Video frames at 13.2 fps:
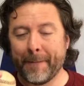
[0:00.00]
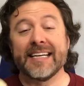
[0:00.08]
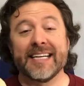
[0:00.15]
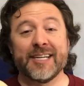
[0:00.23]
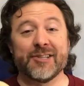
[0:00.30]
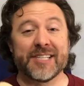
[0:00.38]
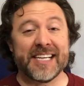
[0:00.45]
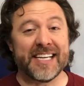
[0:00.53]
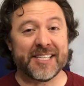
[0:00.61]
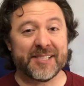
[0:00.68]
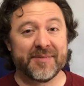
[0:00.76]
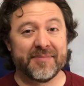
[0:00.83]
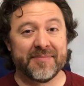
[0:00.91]
Here's a
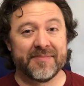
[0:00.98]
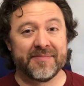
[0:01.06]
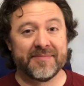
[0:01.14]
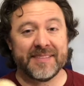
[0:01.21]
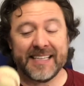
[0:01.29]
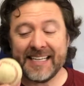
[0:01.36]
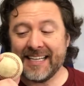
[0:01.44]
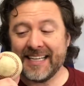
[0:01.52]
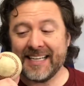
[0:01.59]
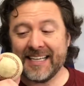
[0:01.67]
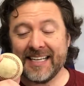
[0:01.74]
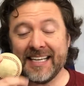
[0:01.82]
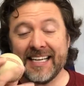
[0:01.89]
hint.
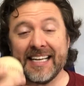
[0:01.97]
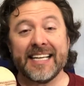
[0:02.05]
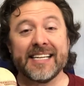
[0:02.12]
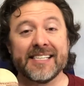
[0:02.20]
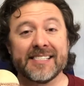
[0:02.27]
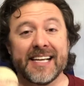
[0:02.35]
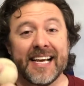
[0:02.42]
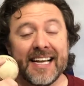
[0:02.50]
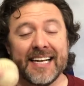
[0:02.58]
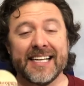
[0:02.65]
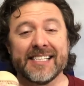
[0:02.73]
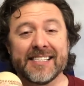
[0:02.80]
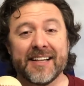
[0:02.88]
It is and
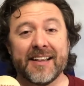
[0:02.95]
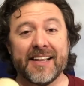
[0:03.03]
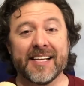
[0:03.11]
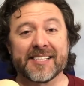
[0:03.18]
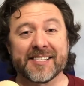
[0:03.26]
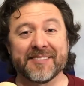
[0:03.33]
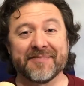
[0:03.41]
it isn't this.